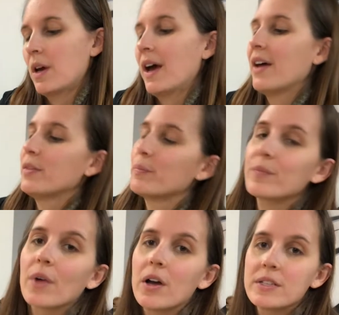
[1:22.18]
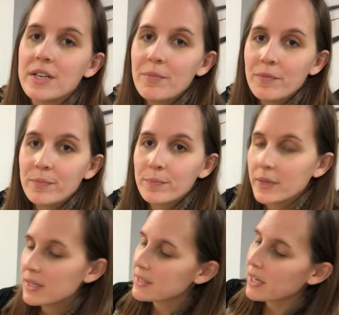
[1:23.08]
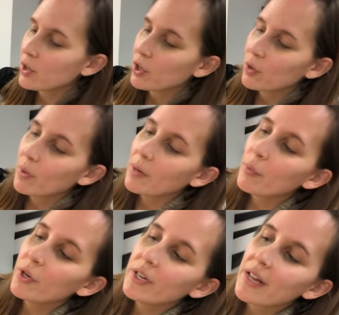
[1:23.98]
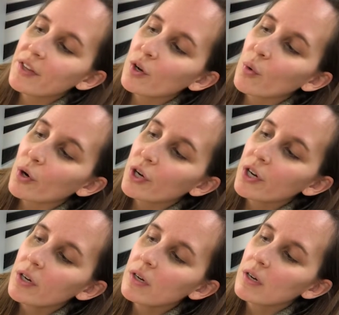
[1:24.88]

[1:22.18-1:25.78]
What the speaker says: And a tip is that you're going to want to put it on the corner